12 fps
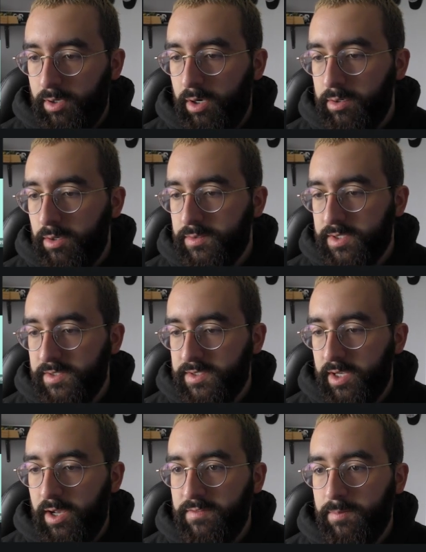Oh no, it does
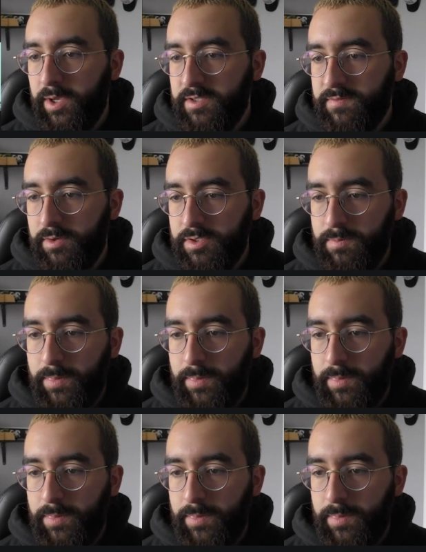say Afterpay's first